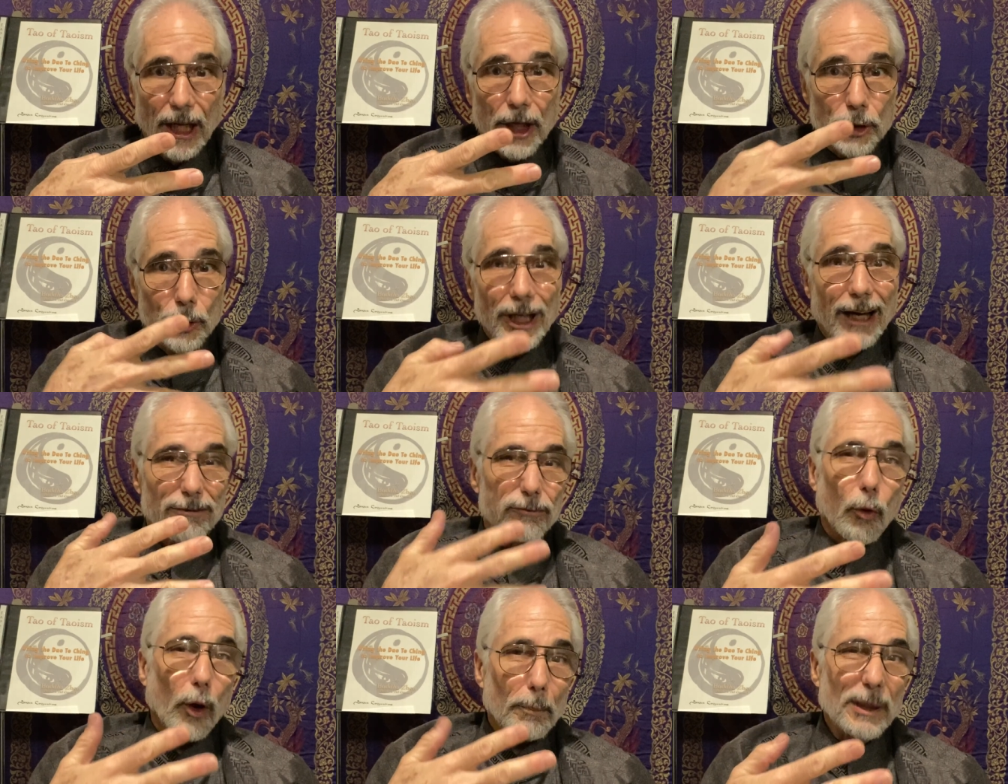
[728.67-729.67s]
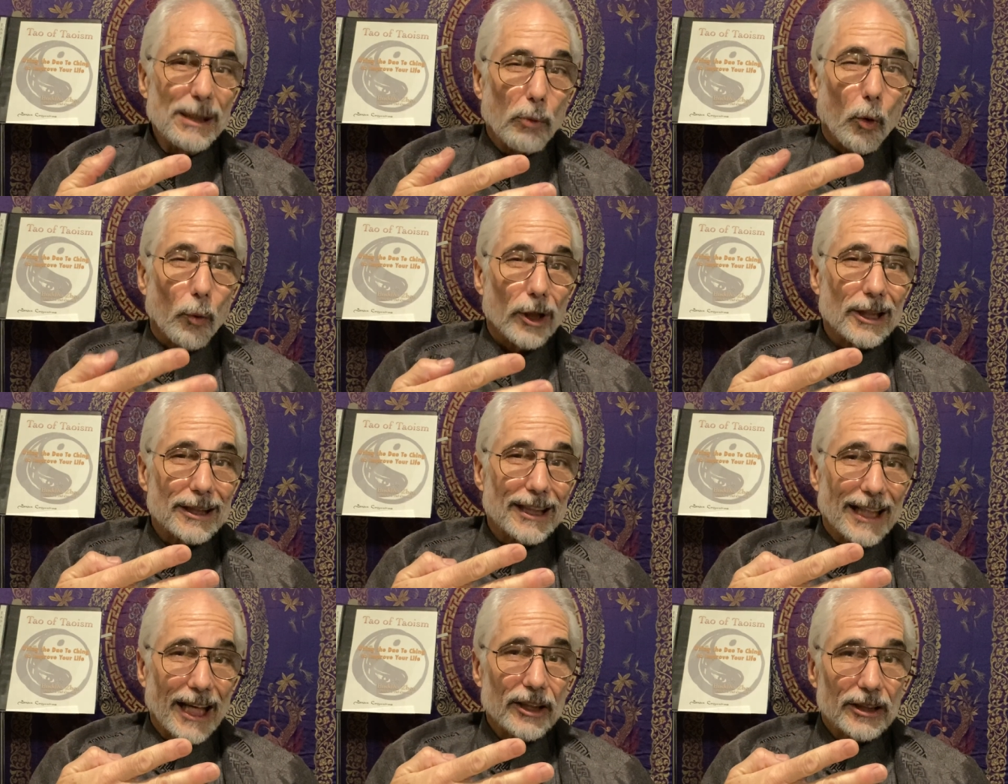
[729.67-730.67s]
You got 4 people working
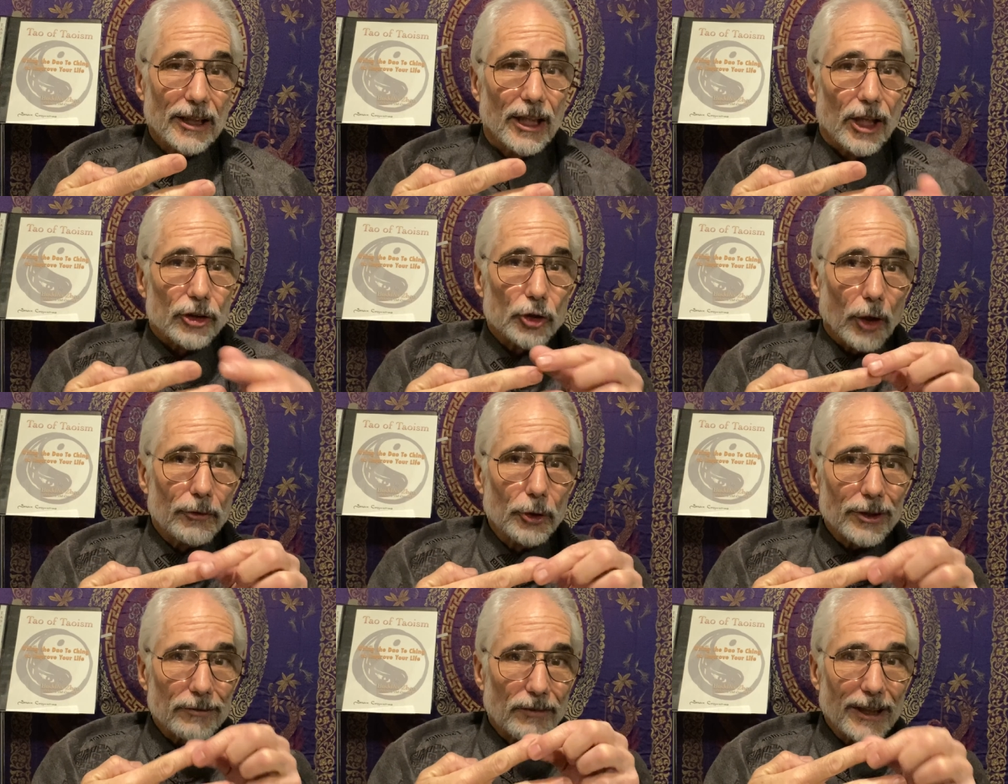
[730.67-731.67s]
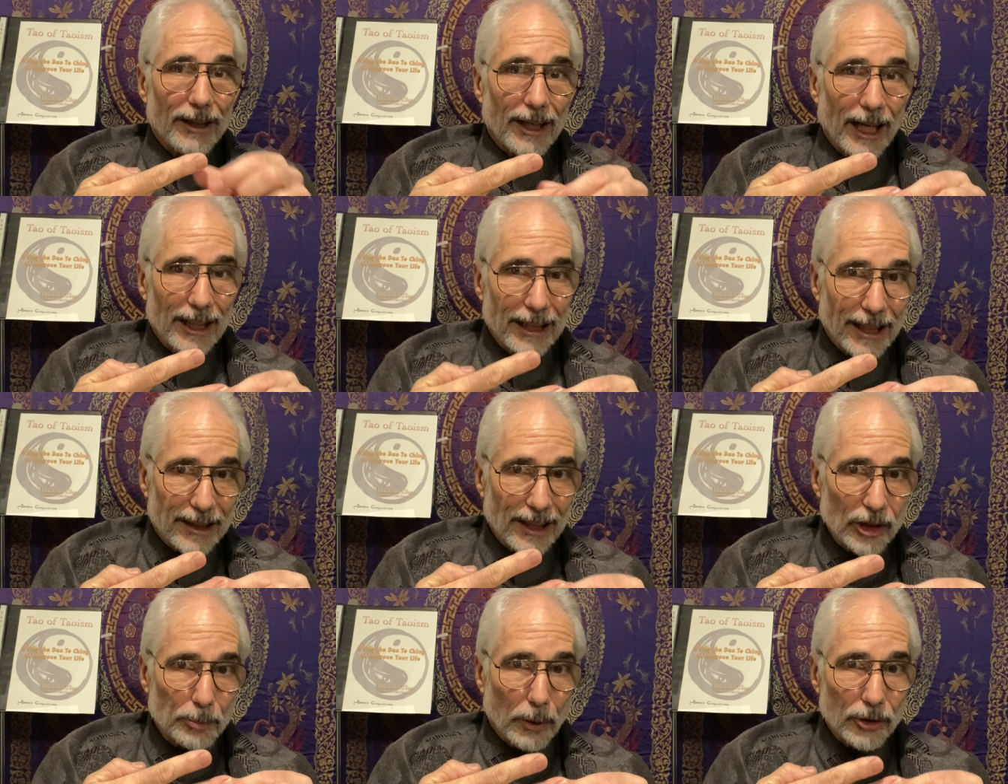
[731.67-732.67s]
together. So if you can figure out how to get
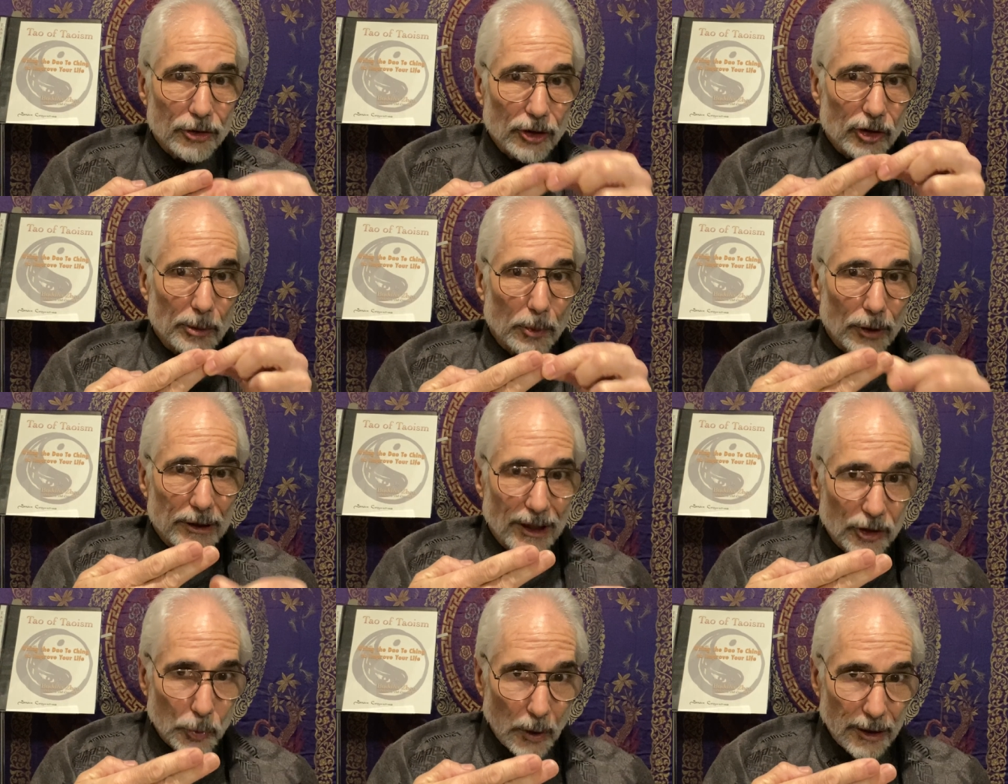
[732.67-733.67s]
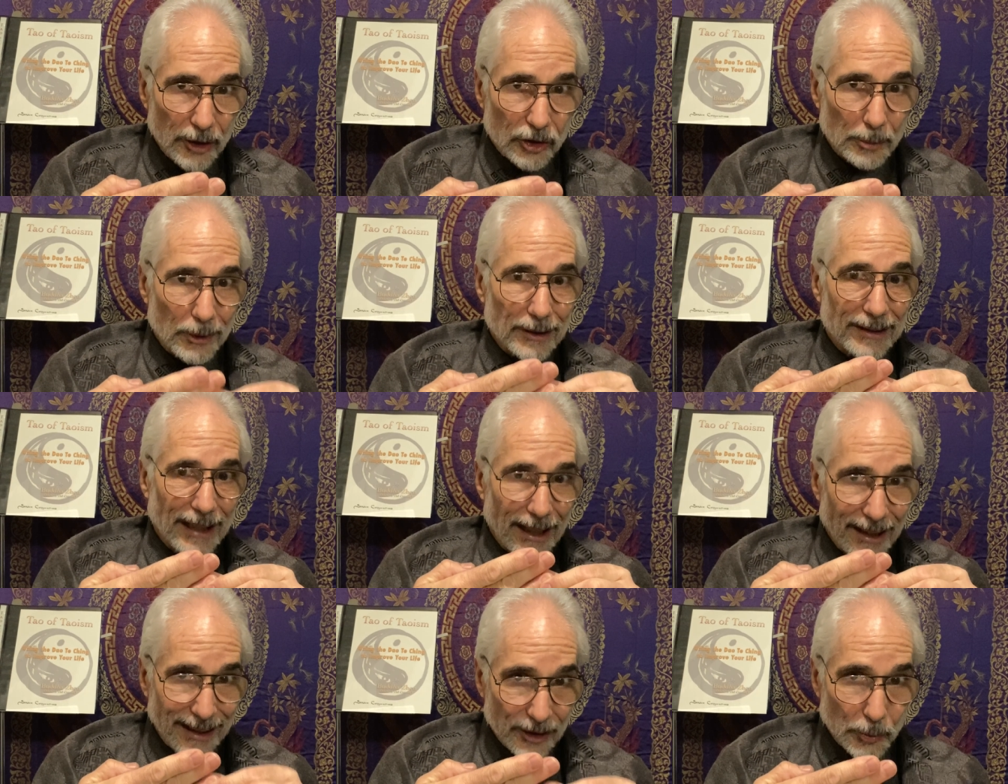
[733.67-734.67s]
this person to support this one, to support that,
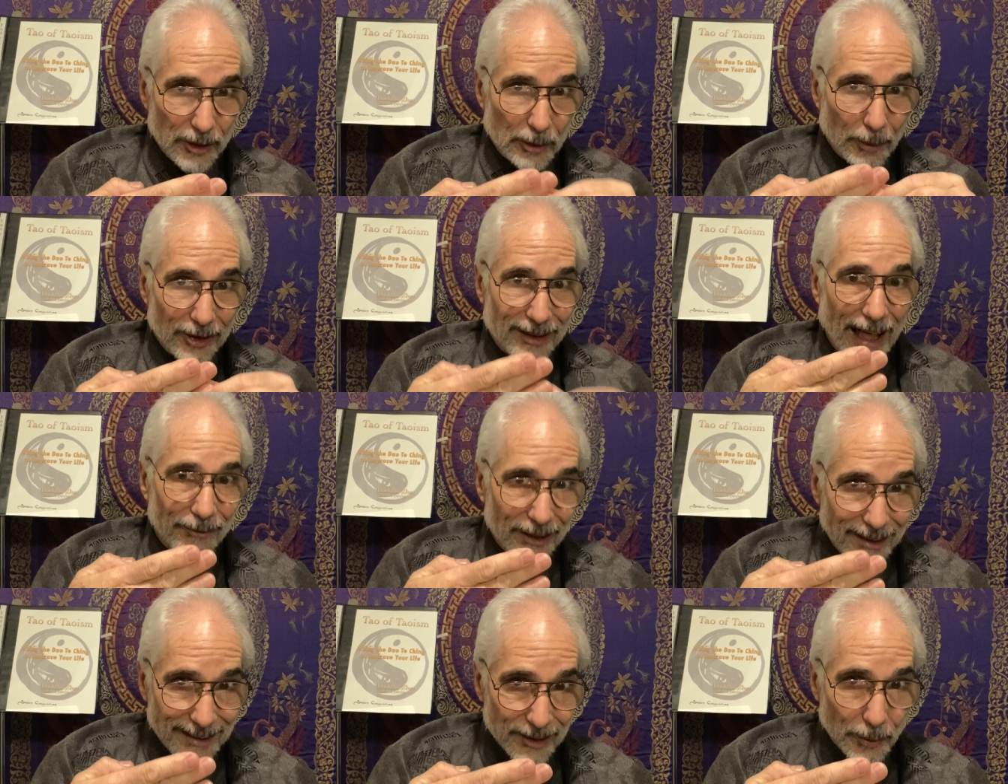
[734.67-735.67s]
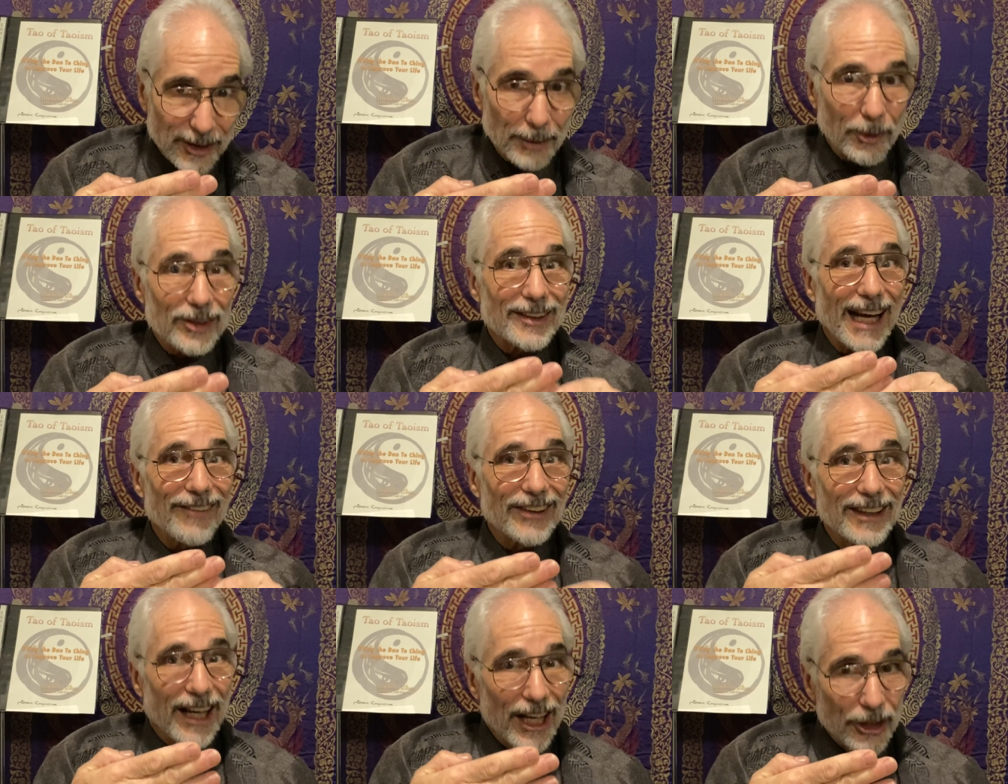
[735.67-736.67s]
and this one supports that one, and this one supports that one,
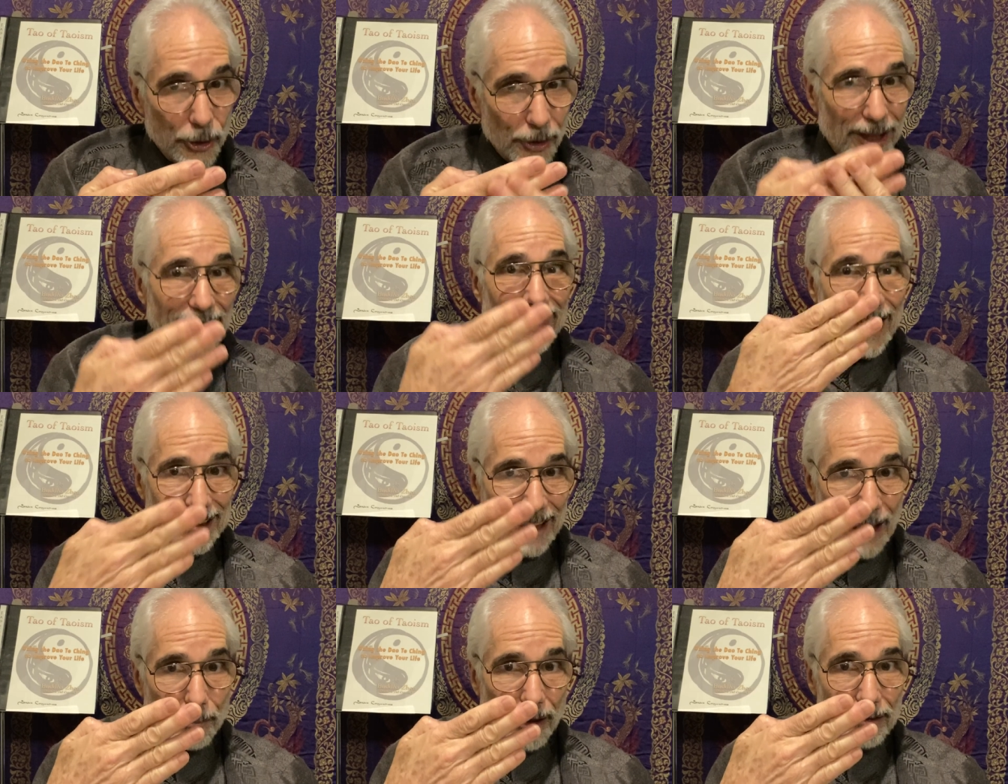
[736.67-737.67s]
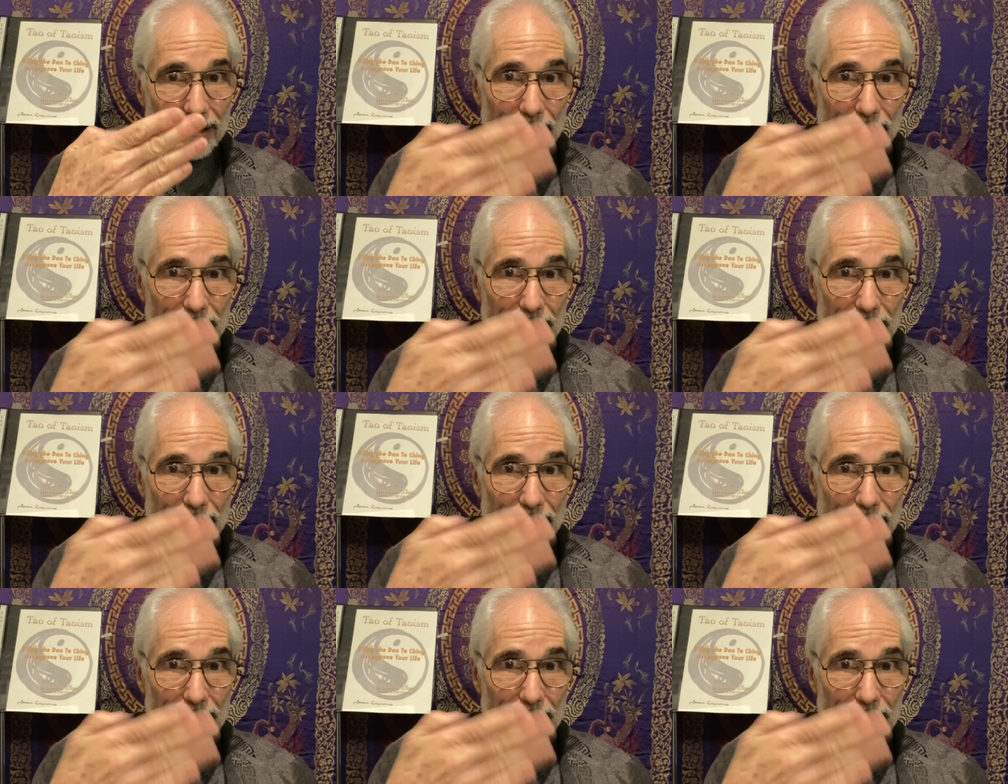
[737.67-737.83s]
you get that type of